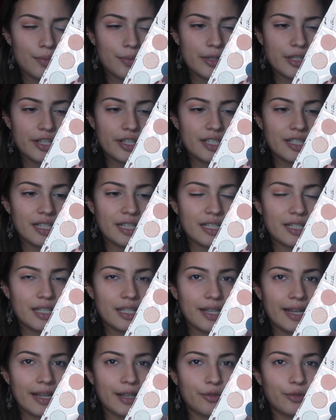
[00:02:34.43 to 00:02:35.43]
which is
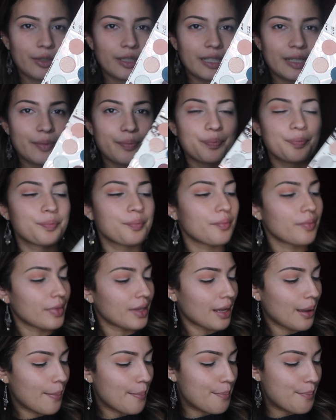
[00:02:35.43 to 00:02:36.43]
this like really
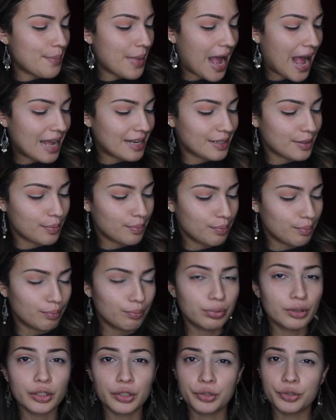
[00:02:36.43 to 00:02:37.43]
matte
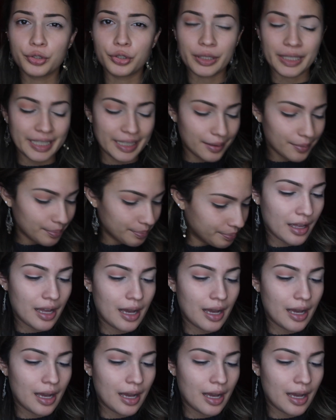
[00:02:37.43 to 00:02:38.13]
blue-green.